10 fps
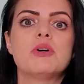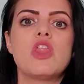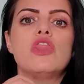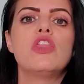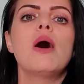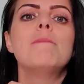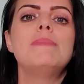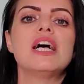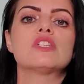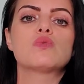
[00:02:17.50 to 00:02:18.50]
but the
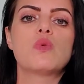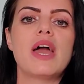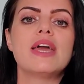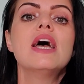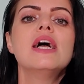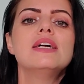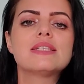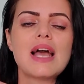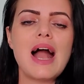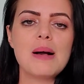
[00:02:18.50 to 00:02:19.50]
best way
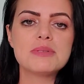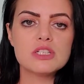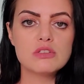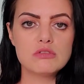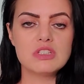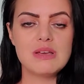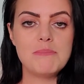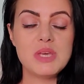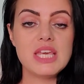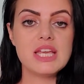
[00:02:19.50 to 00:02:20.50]
is to absolutely
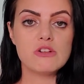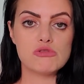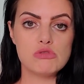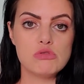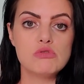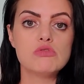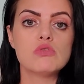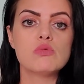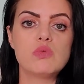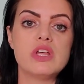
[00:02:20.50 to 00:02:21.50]
be in
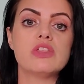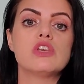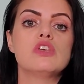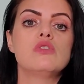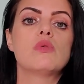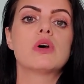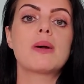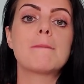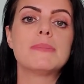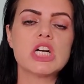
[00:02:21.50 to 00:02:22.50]
tune with
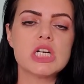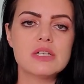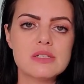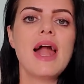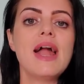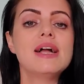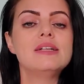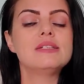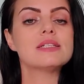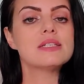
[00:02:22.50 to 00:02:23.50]
your birds
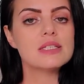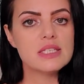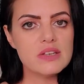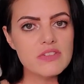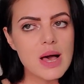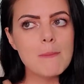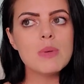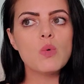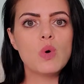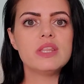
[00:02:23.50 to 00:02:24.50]
and give
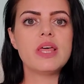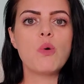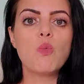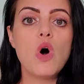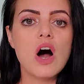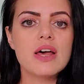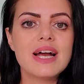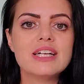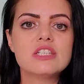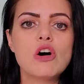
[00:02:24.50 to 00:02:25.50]
them what they want.
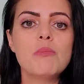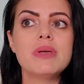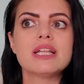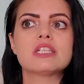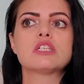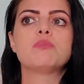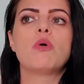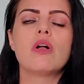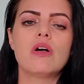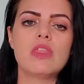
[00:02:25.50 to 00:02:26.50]
I don't mean
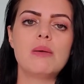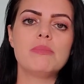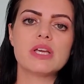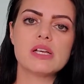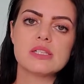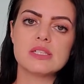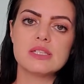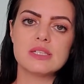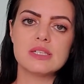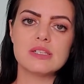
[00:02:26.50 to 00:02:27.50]
spoil them because
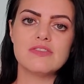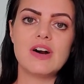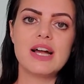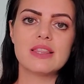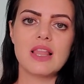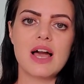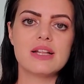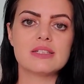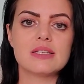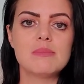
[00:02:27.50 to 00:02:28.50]
this is a fine
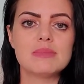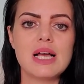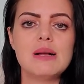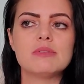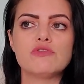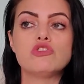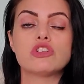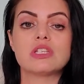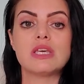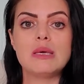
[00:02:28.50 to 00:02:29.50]
line. Sometimes if you
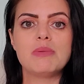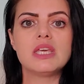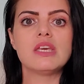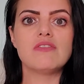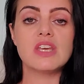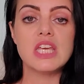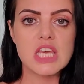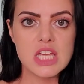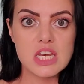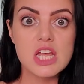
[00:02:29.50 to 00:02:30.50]
just keep giving
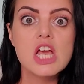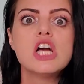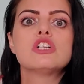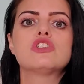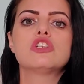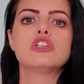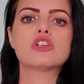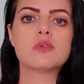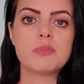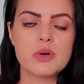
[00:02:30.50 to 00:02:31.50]
in, to
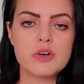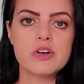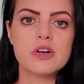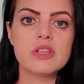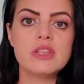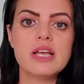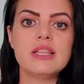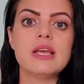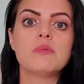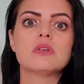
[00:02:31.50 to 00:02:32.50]
your bird,
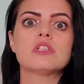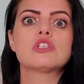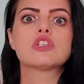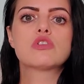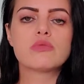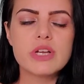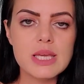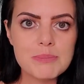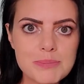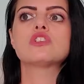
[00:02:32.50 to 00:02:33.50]
then they will
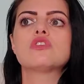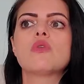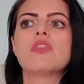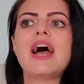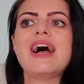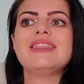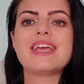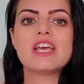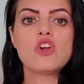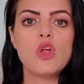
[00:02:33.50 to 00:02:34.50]
scream so that
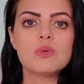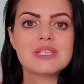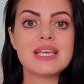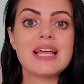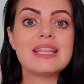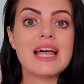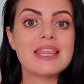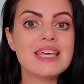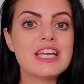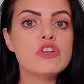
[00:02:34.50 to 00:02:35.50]
they can always get
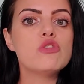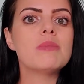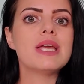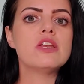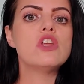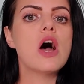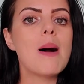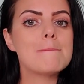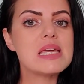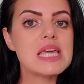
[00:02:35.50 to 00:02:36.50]
that thing and you may
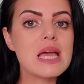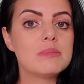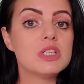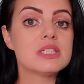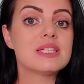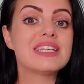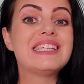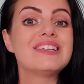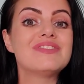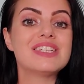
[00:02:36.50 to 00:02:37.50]
not be able to
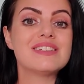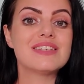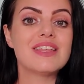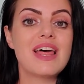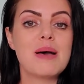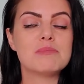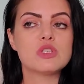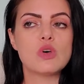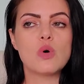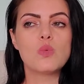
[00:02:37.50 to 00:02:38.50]
give it to them.
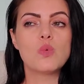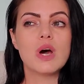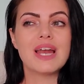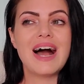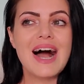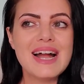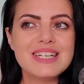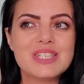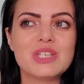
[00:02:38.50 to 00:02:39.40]
So, what I